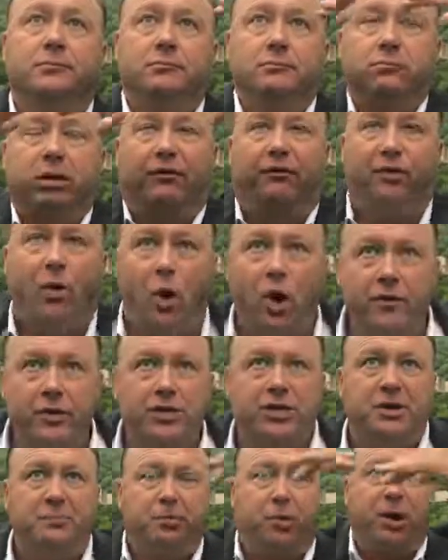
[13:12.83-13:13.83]
before the
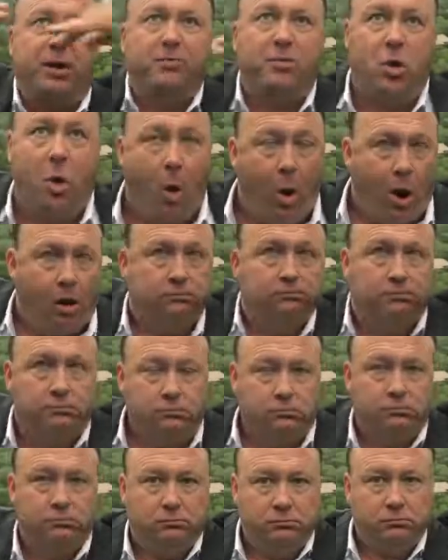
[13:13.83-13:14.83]
Supreme Court,
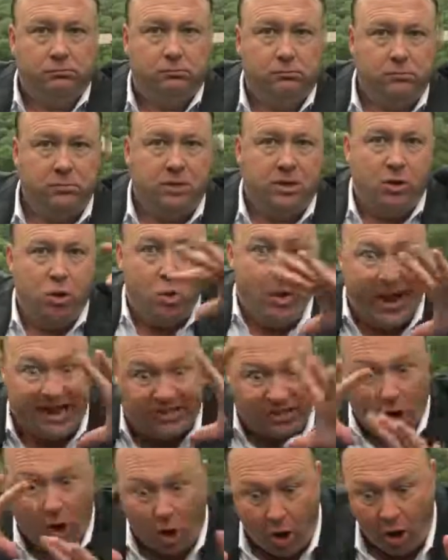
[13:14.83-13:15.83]
who
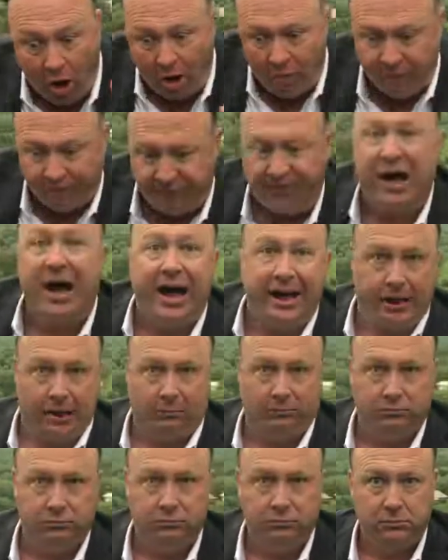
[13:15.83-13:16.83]
has all the file,
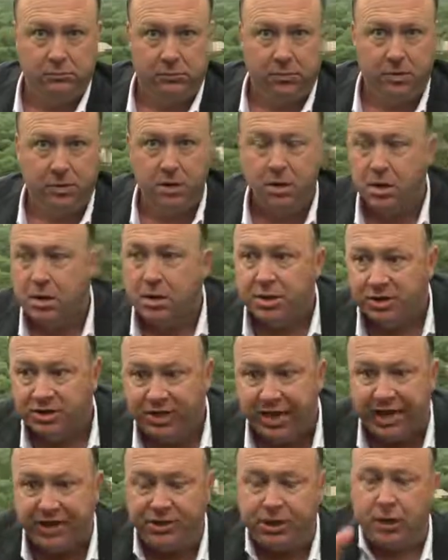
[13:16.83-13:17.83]

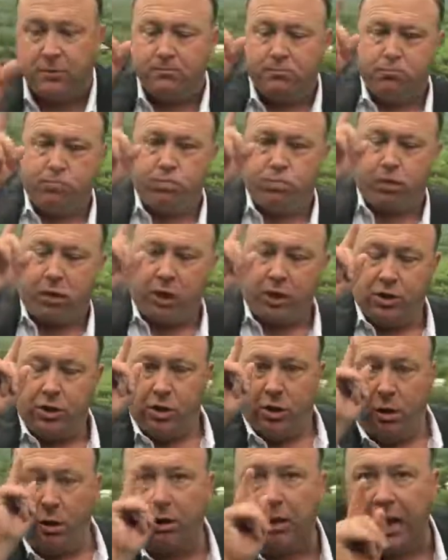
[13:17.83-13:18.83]
says,
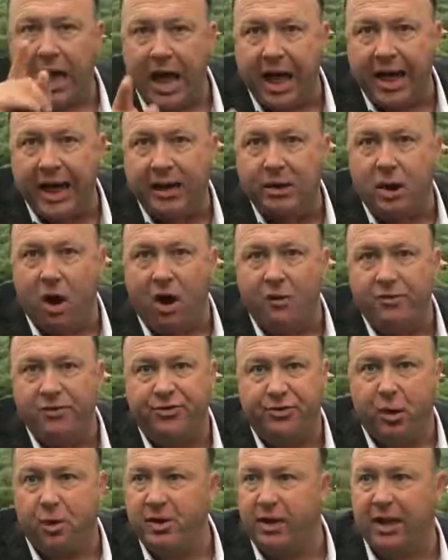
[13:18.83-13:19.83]
you're lying to
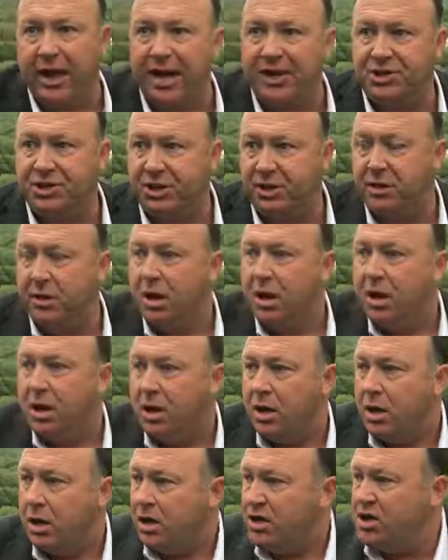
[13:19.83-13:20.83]
overthrow an election.
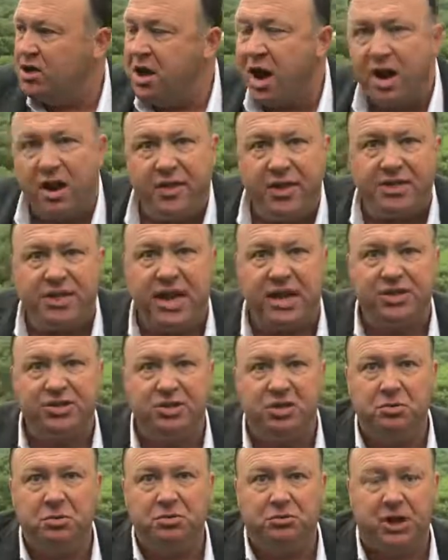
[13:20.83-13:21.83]
None of this has to
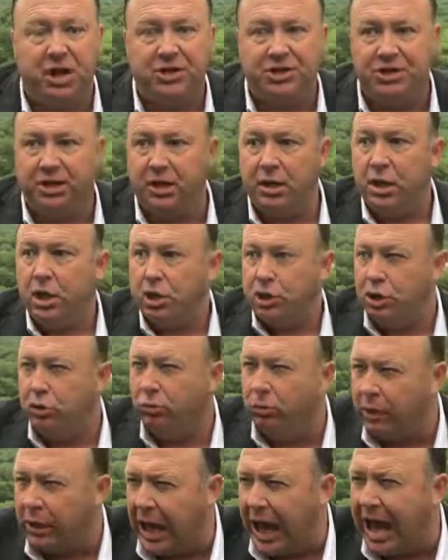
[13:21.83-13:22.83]
do with Russia. You
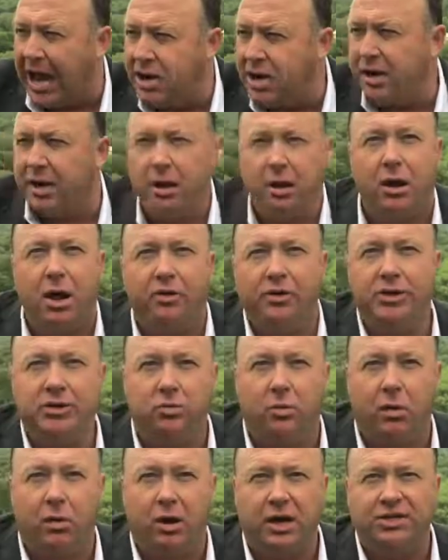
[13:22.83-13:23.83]
lied to get all these
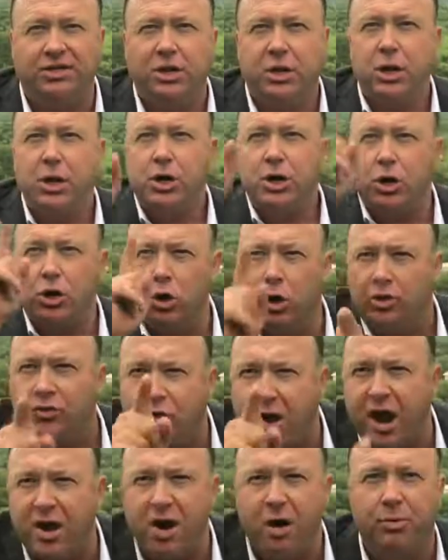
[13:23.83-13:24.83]
warrants. You're
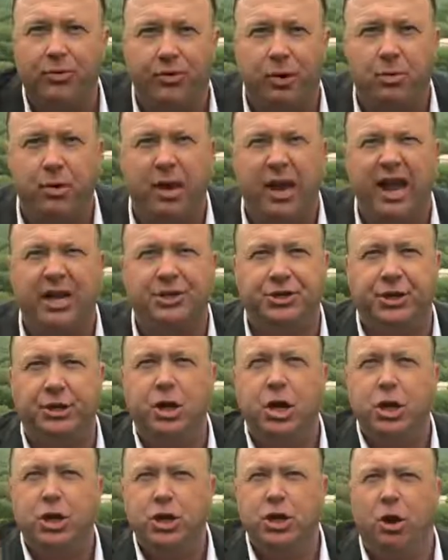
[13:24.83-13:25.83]
trying to overthrow an election.
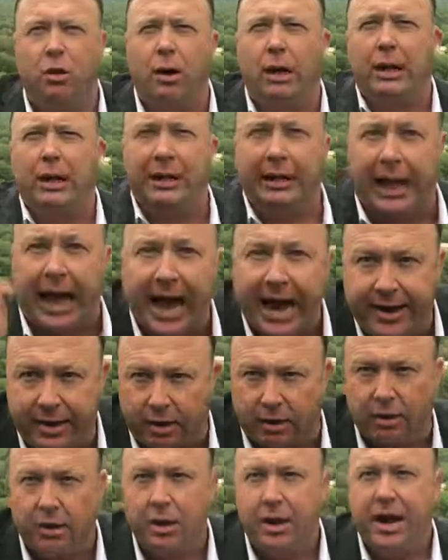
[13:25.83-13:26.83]
You're a
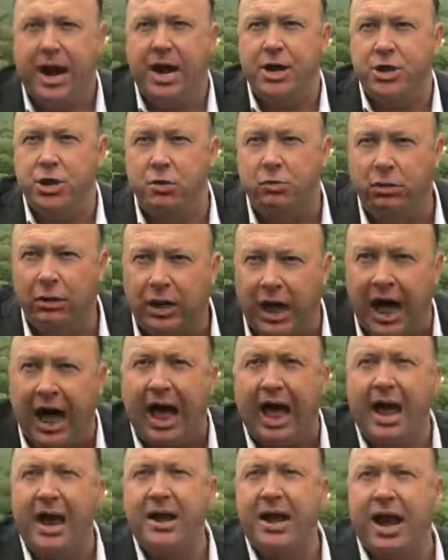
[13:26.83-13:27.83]
liar. And you
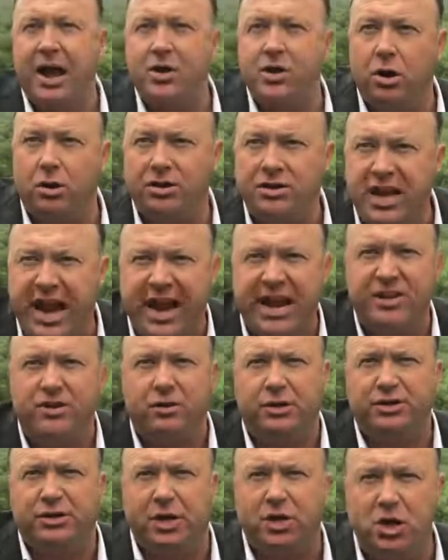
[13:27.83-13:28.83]
lied, and you're
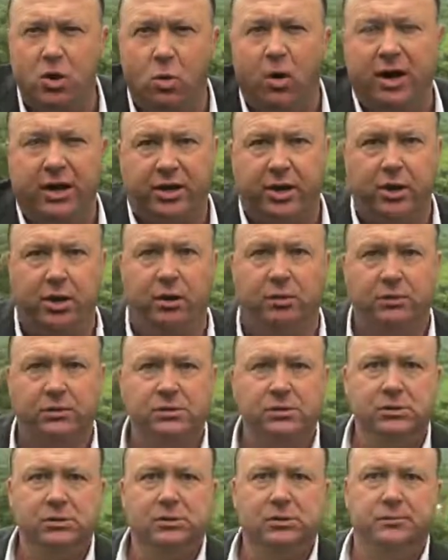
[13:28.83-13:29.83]
dangerous, and you want a coup.
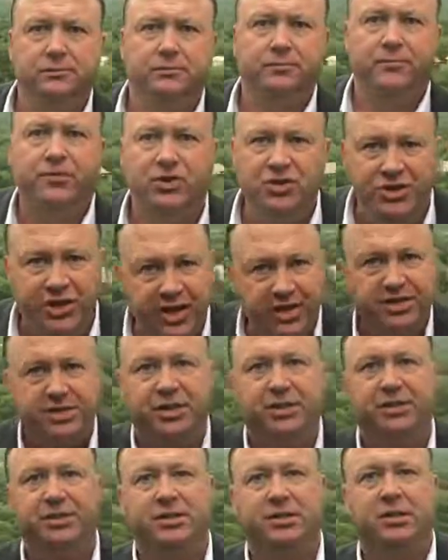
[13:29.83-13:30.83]

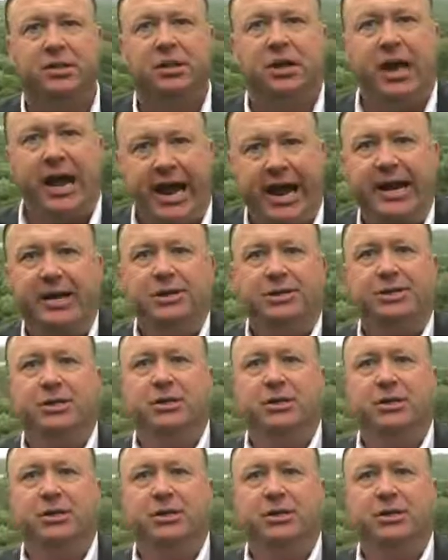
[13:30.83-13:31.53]
Jesus H.